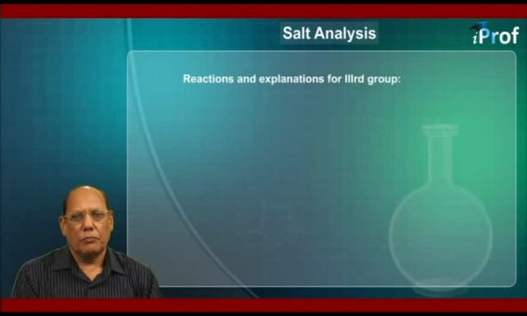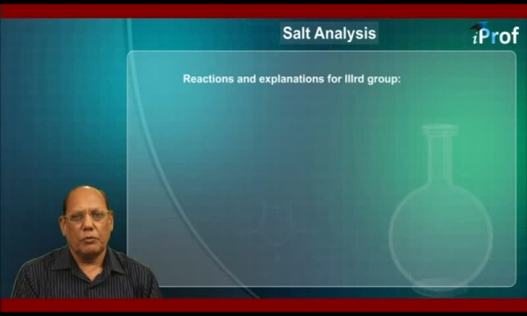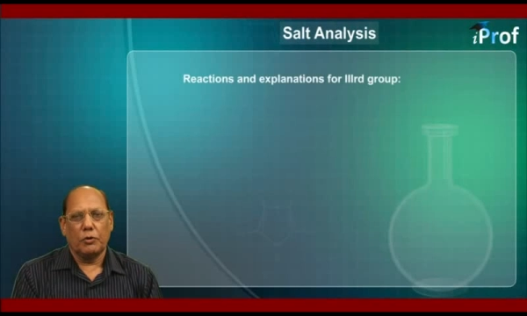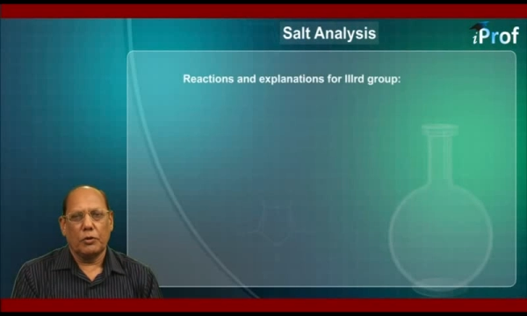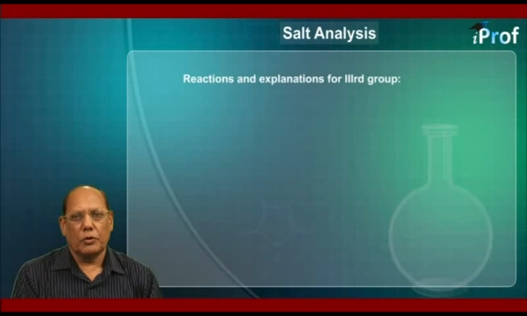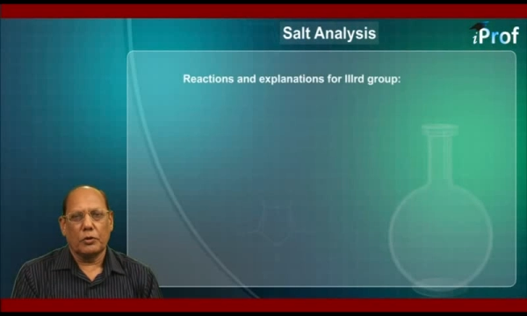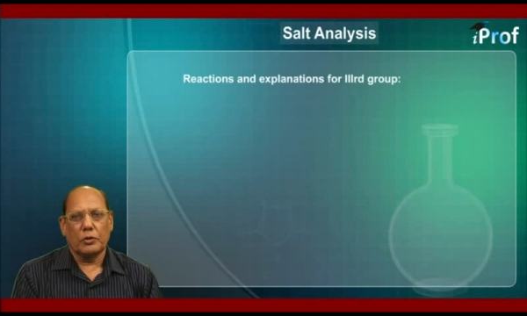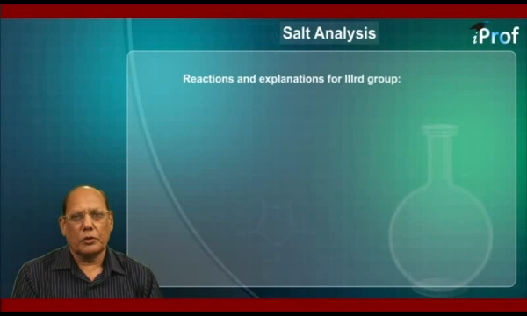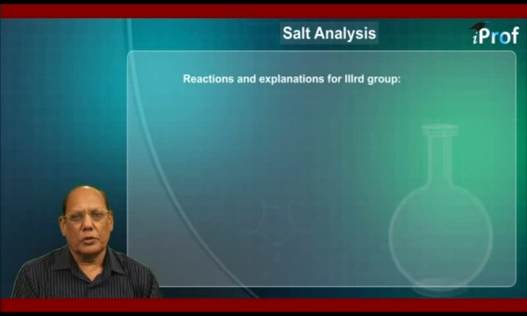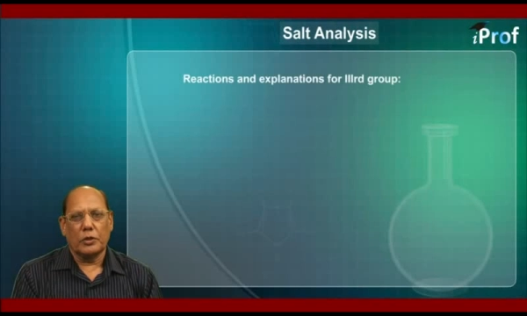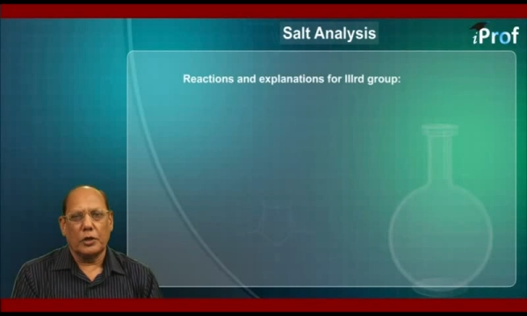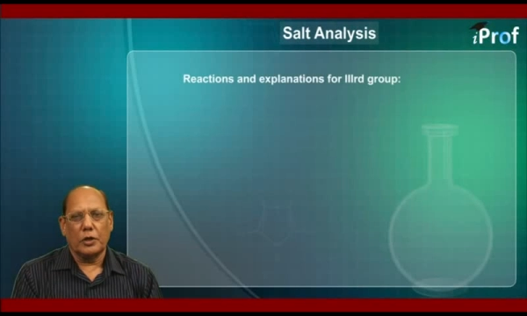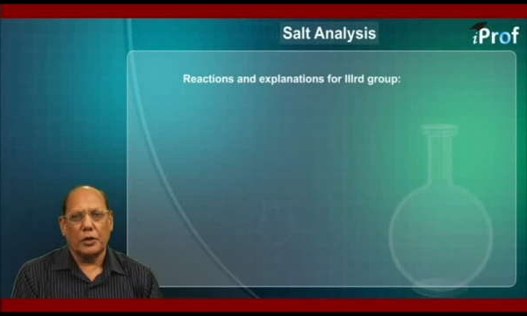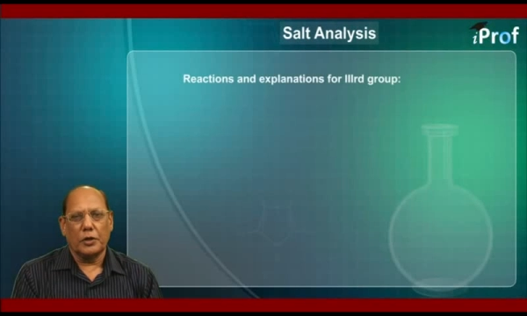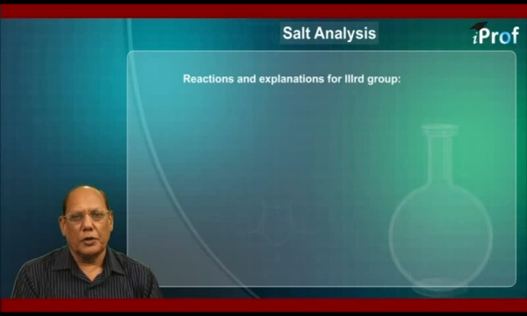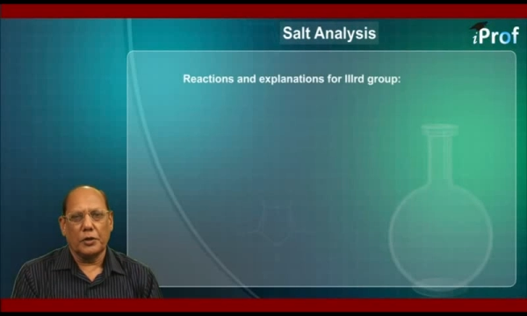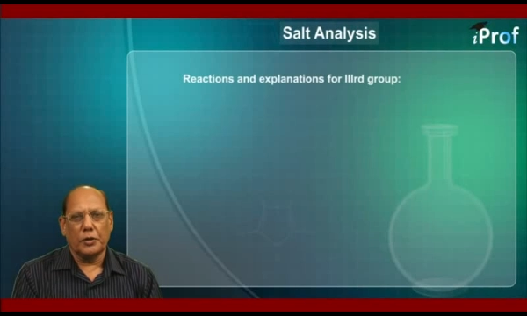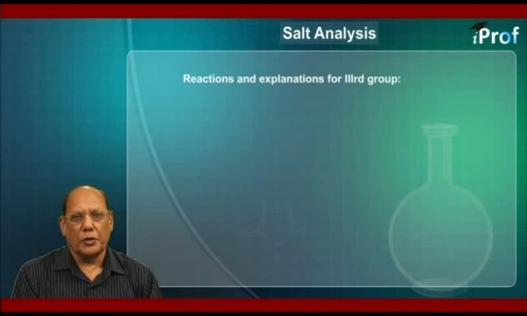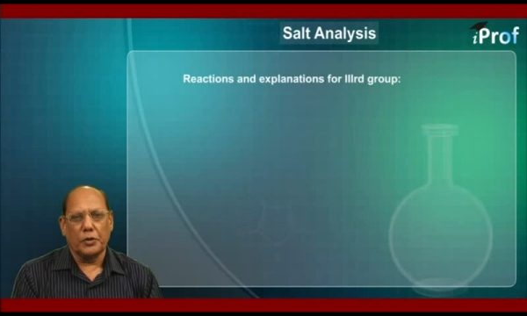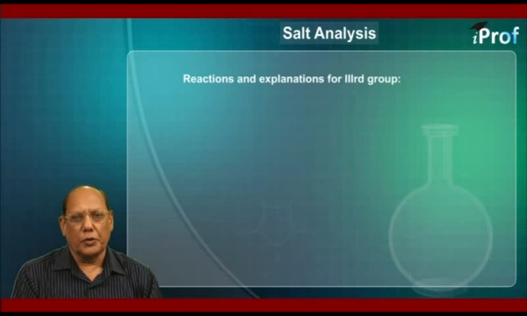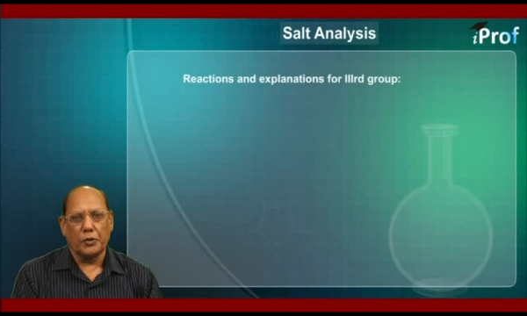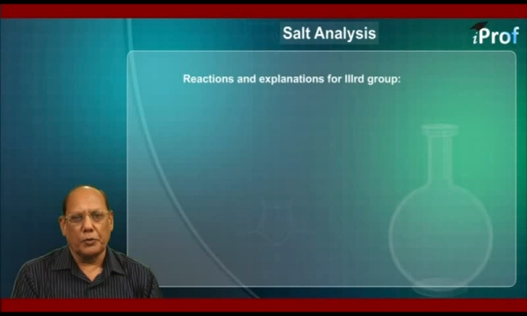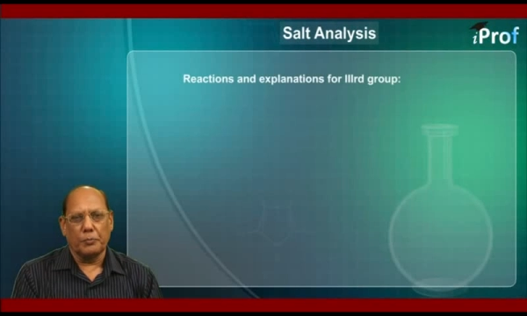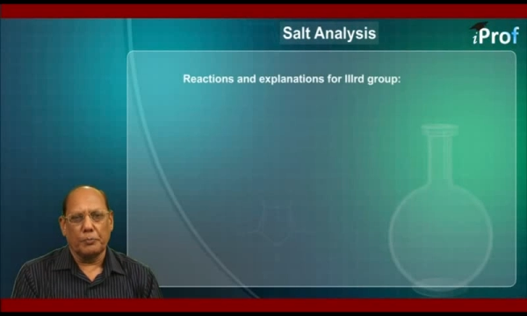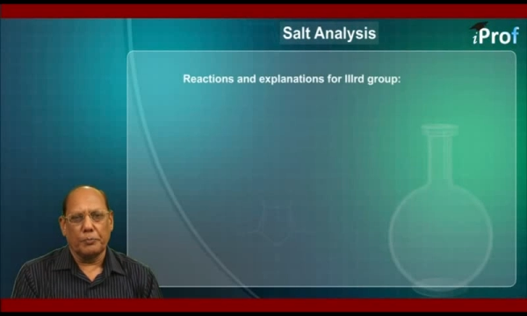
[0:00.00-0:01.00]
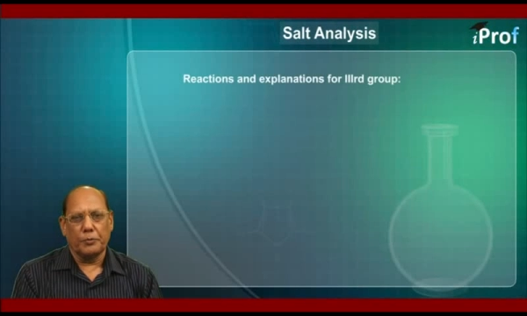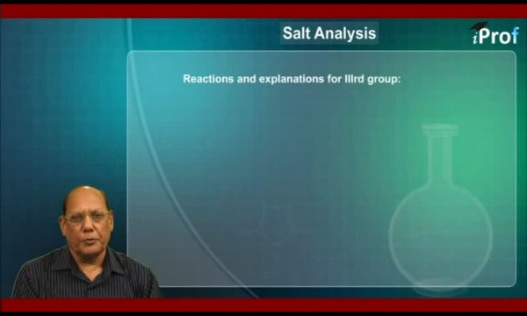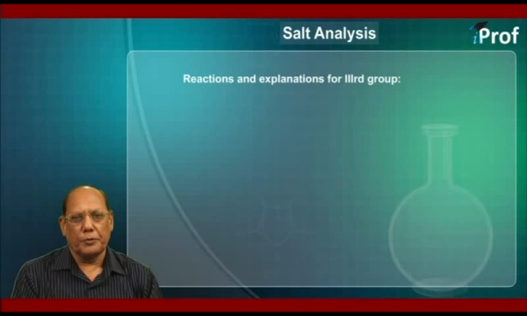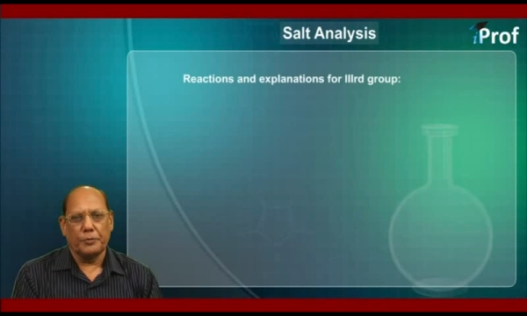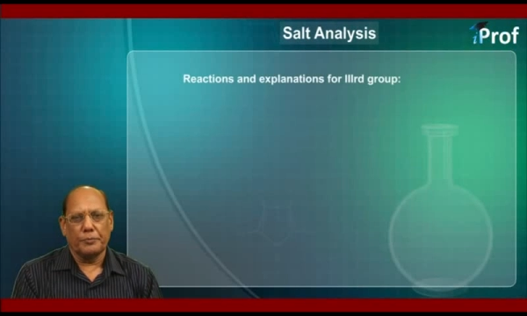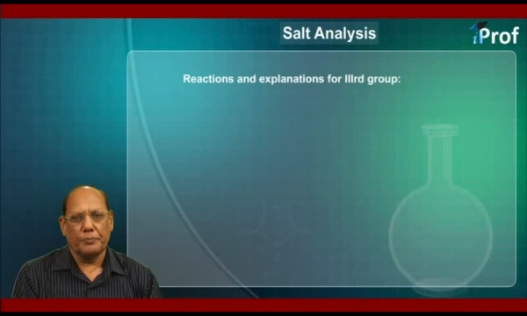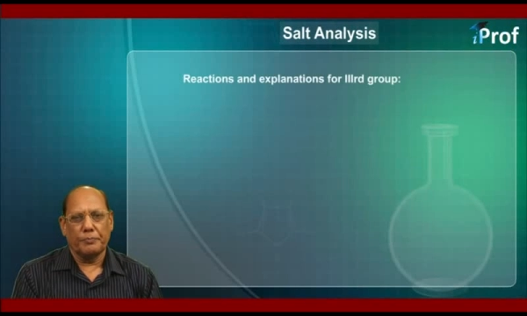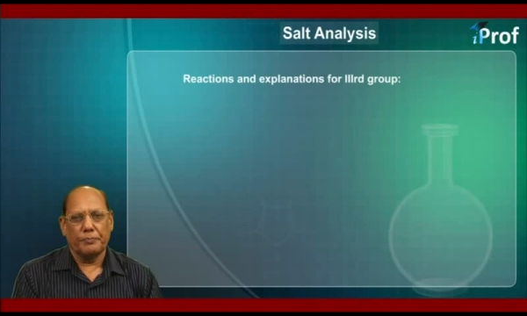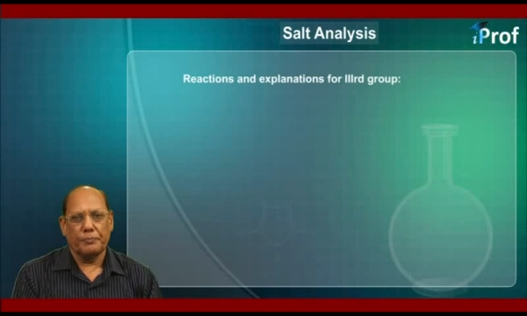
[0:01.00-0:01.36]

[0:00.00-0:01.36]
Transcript: for third group.